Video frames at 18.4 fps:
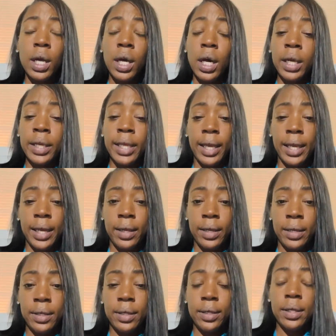
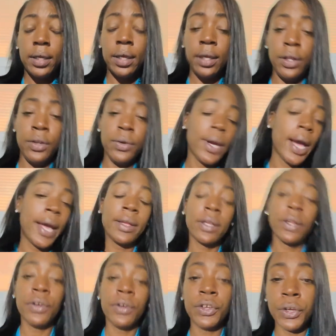again, you
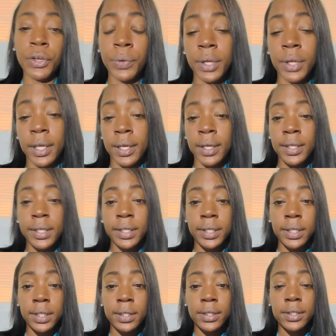guys can do this,
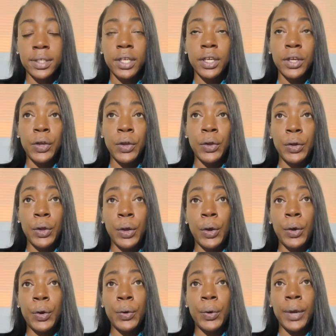you
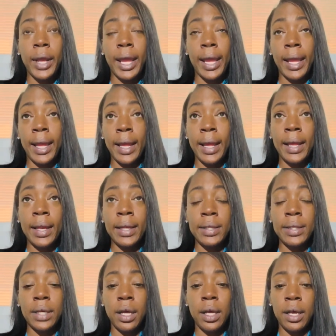know,
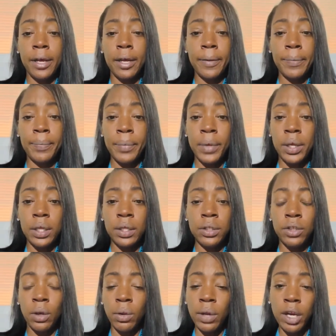and
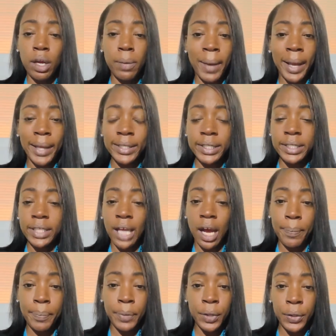don't let nobody
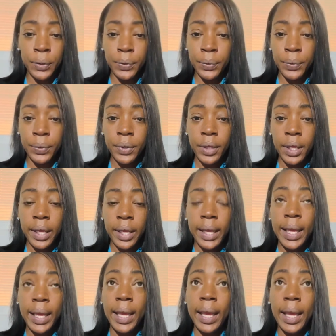stop you.
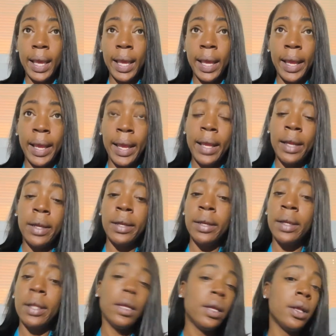
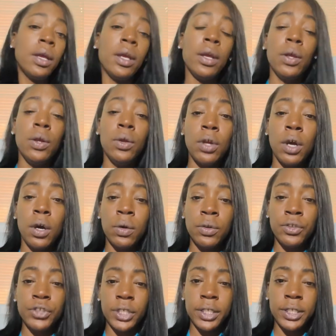And, you
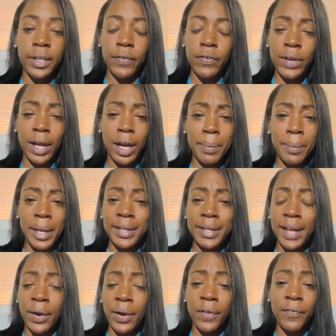know, just if you got to make
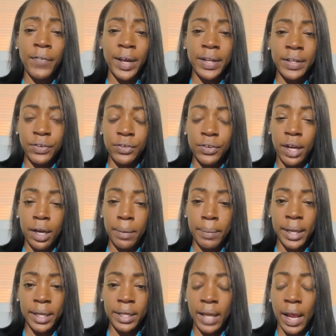sacrifices, you got to
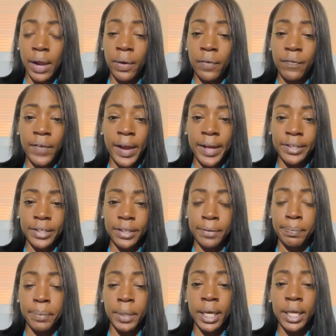make sacrifices.
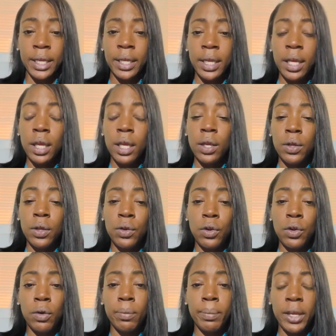But, you
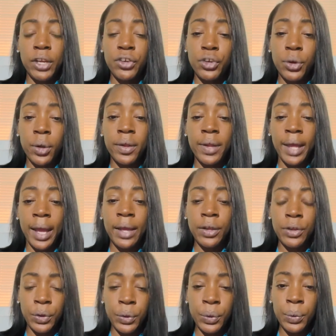know, make sure that
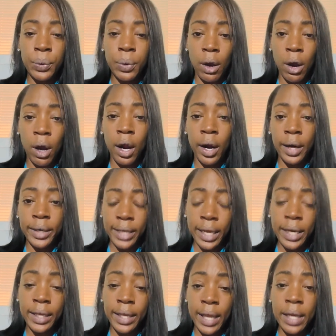you are
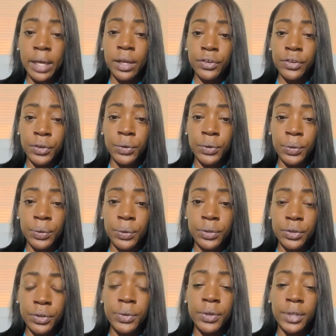dedicated to
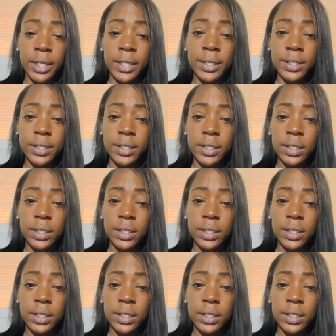this.